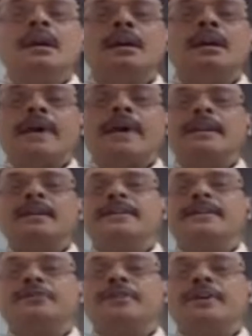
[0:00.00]
variant
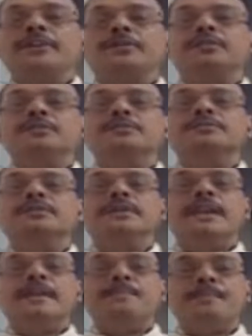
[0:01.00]
is going to
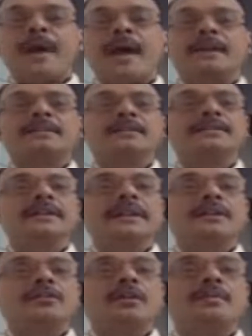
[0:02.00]
impact the
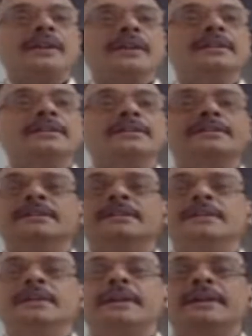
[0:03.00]
economy
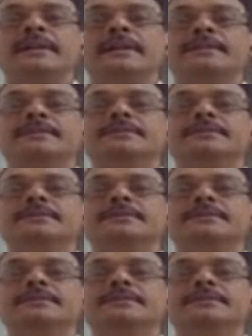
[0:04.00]
in